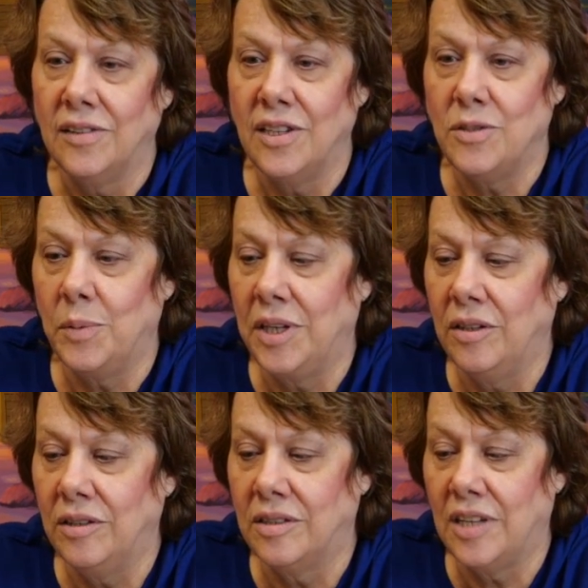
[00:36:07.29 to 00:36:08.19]
These will be
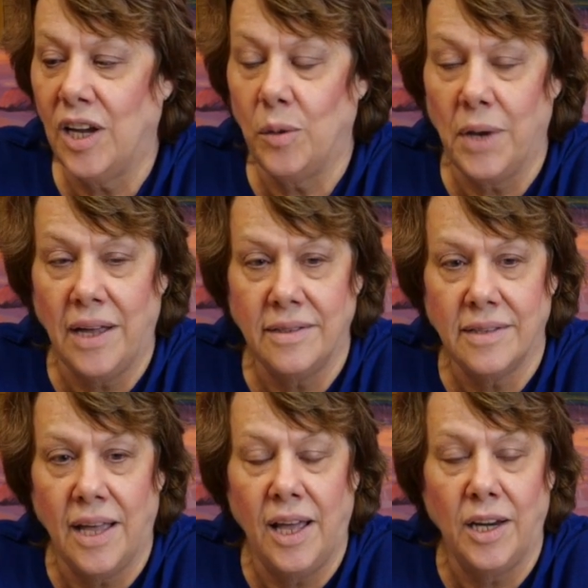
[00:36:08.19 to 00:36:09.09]
good to take them
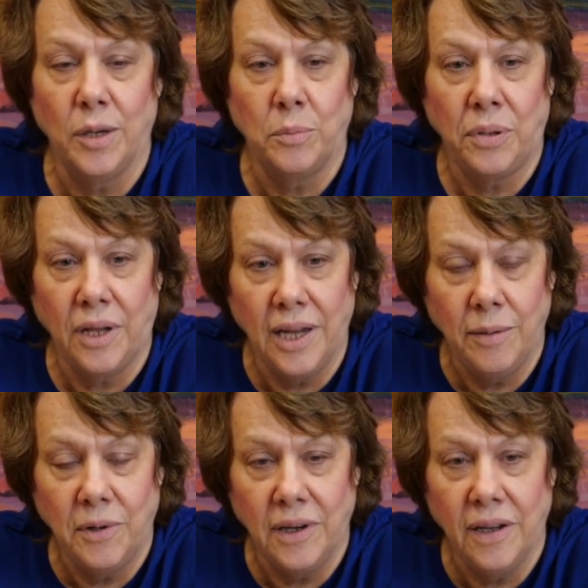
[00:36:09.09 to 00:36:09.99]
outside and play
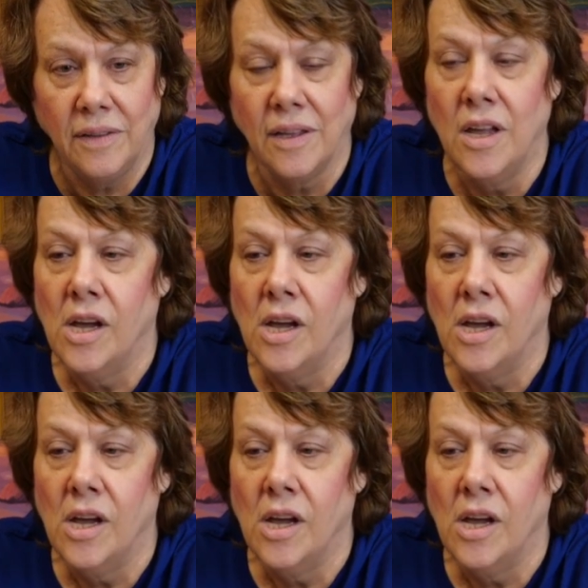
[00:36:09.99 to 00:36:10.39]
with.